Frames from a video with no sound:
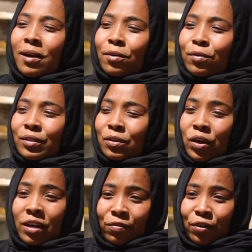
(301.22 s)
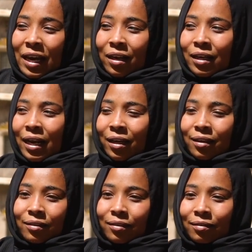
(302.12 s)
Oh, so if you had like
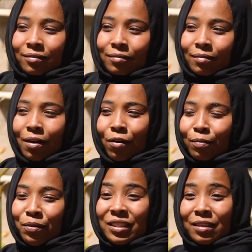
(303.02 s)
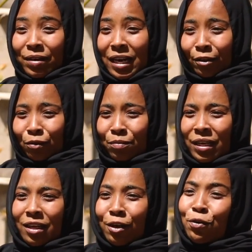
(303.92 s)
almost similar to
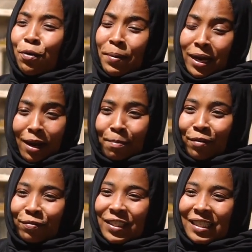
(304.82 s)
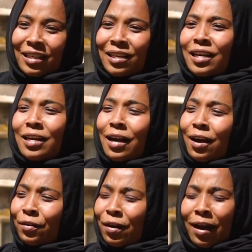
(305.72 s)
me, you are my cup of tea.
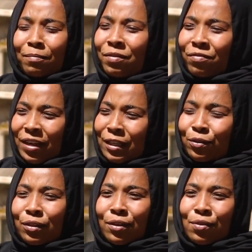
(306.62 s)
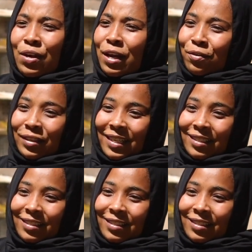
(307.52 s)
I'll be friends with you and all that